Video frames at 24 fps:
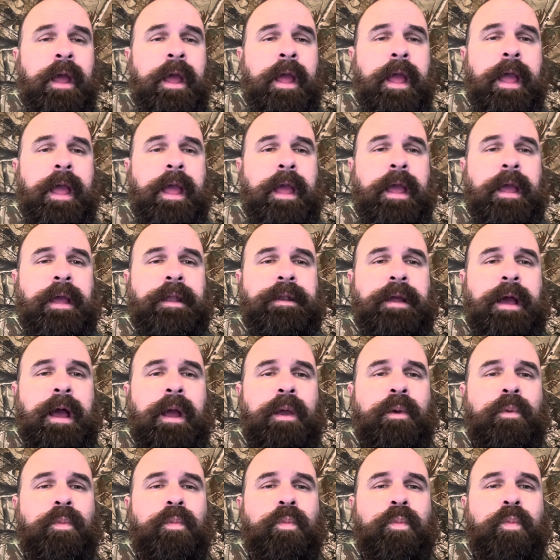and
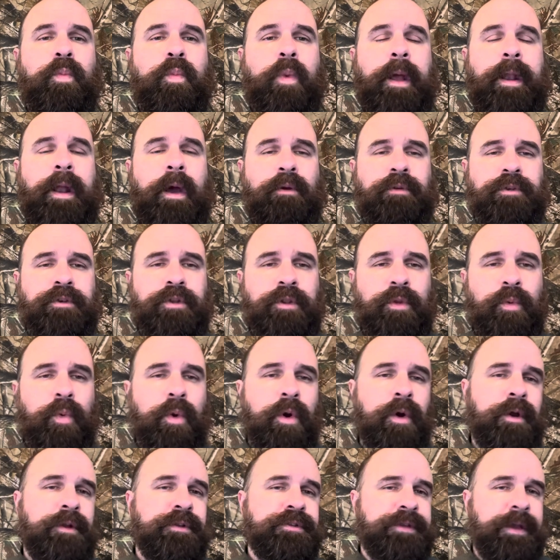I went out into the
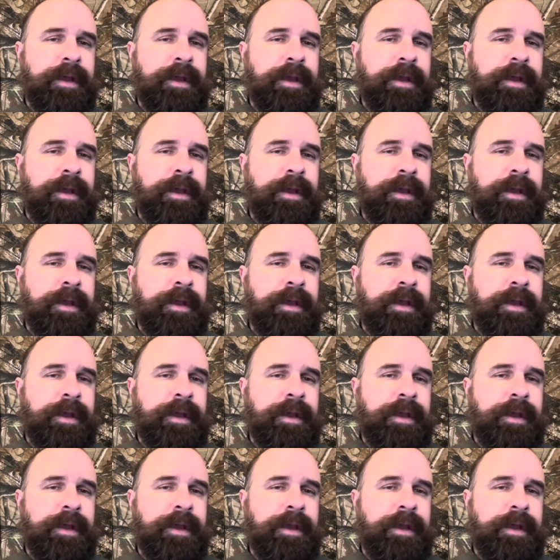woods.